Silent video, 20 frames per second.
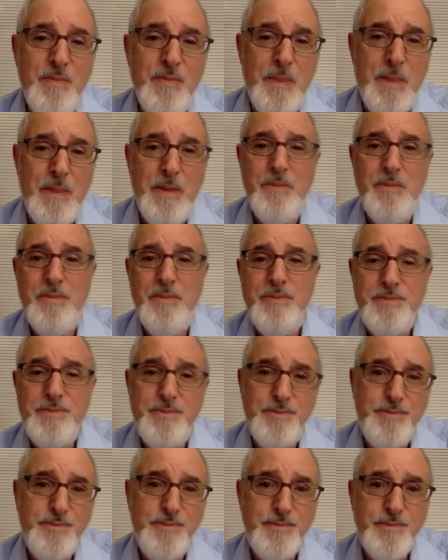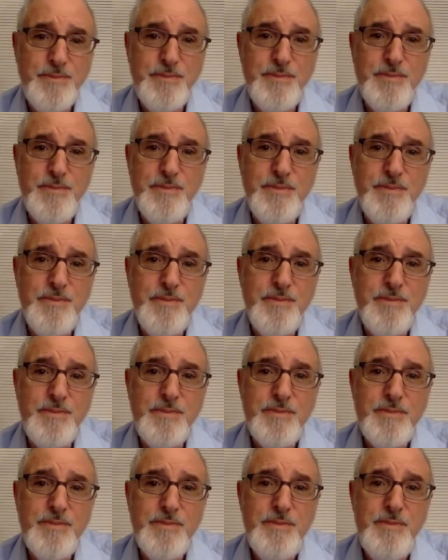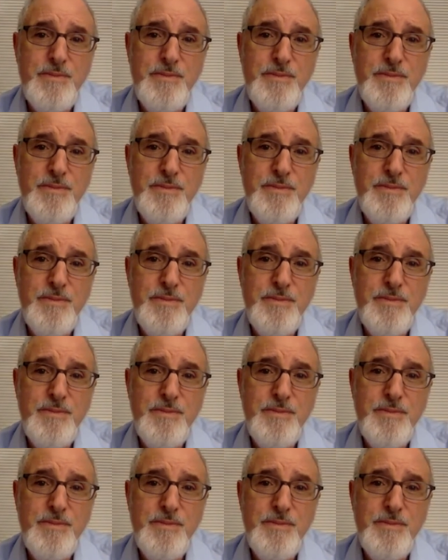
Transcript: (no one is talking)